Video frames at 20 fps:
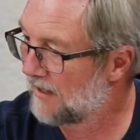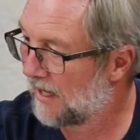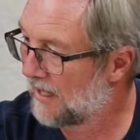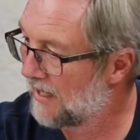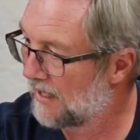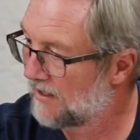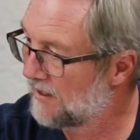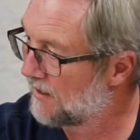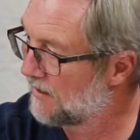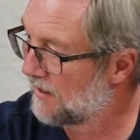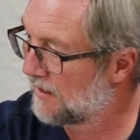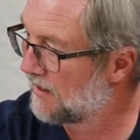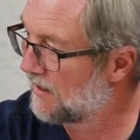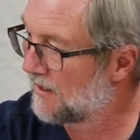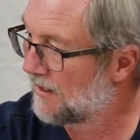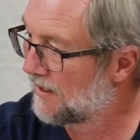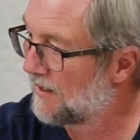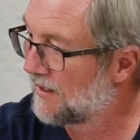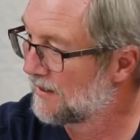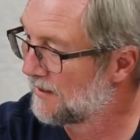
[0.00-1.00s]
I hadn't done
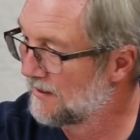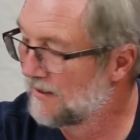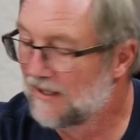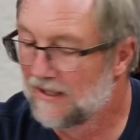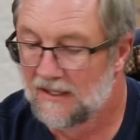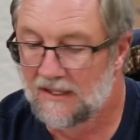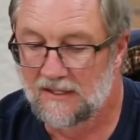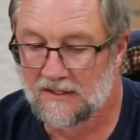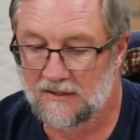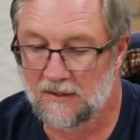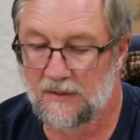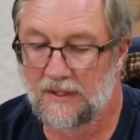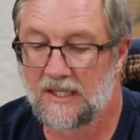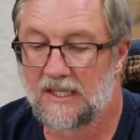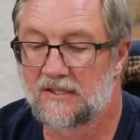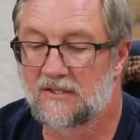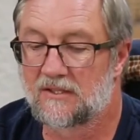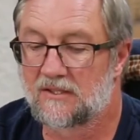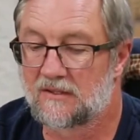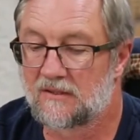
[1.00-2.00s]
anything. So
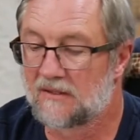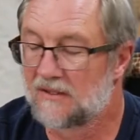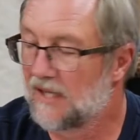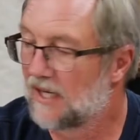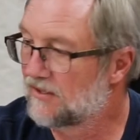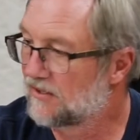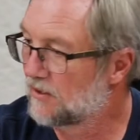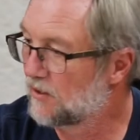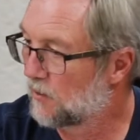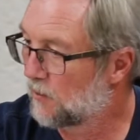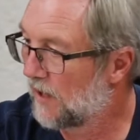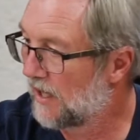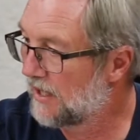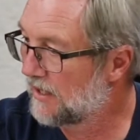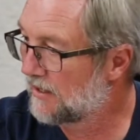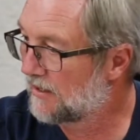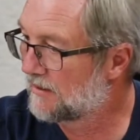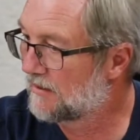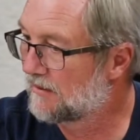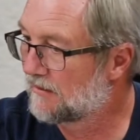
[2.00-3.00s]
this doesn't
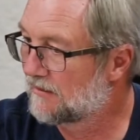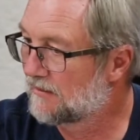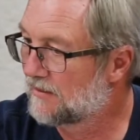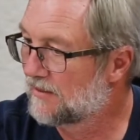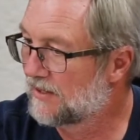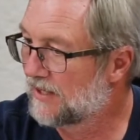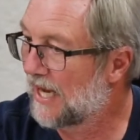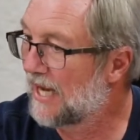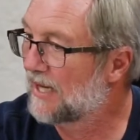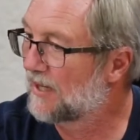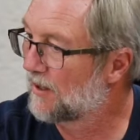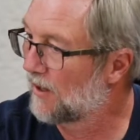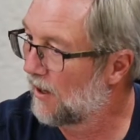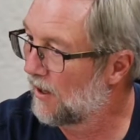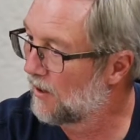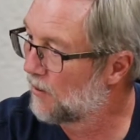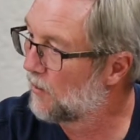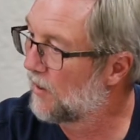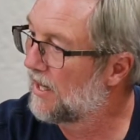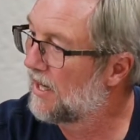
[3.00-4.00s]
quite take it
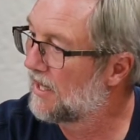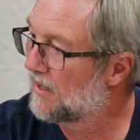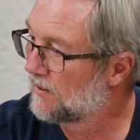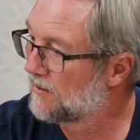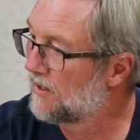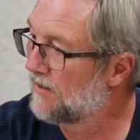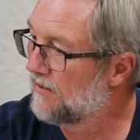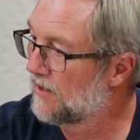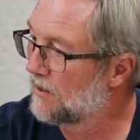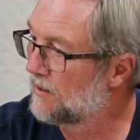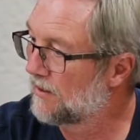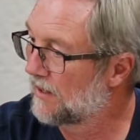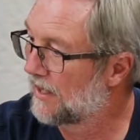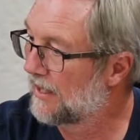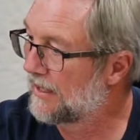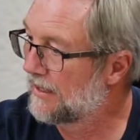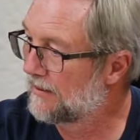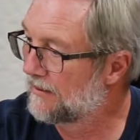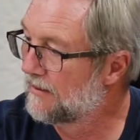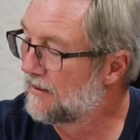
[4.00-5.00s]
all away. It'll give you
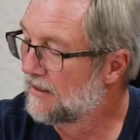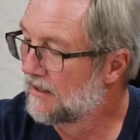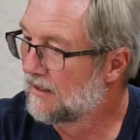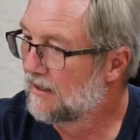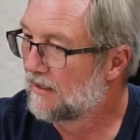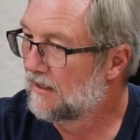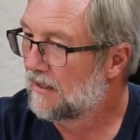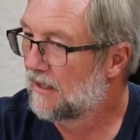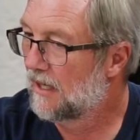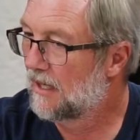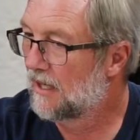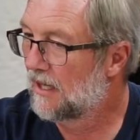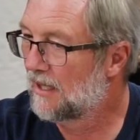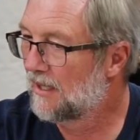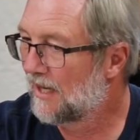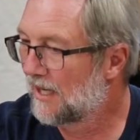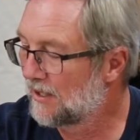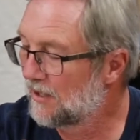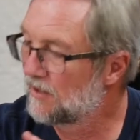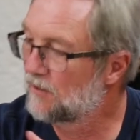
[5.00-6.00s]

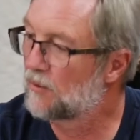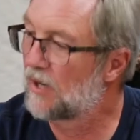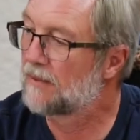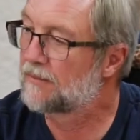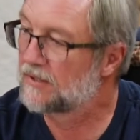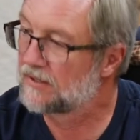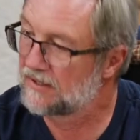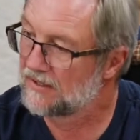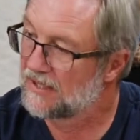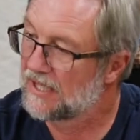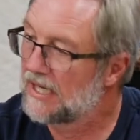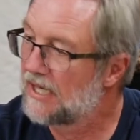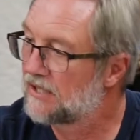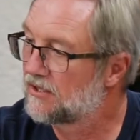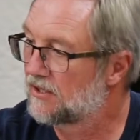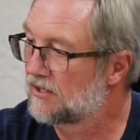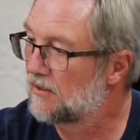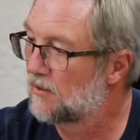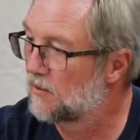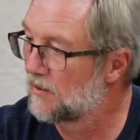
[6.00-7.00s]
a good
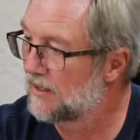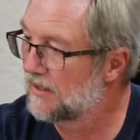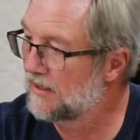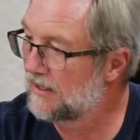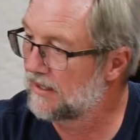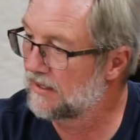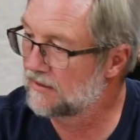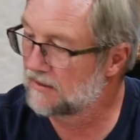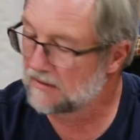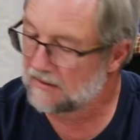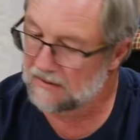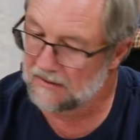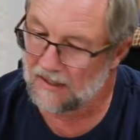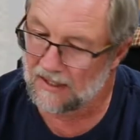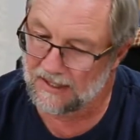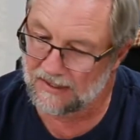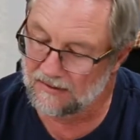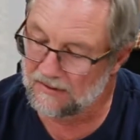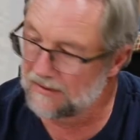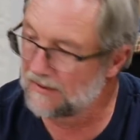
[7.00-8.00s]
representation of what it is. It's
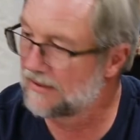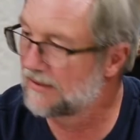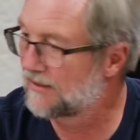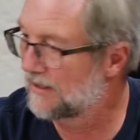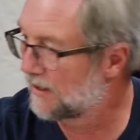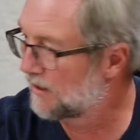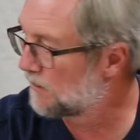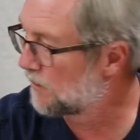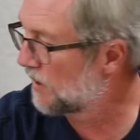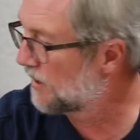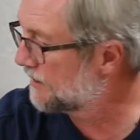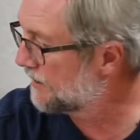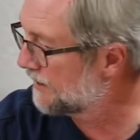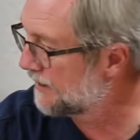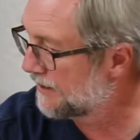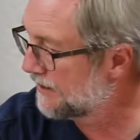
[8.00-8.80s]
not as good as airbrushing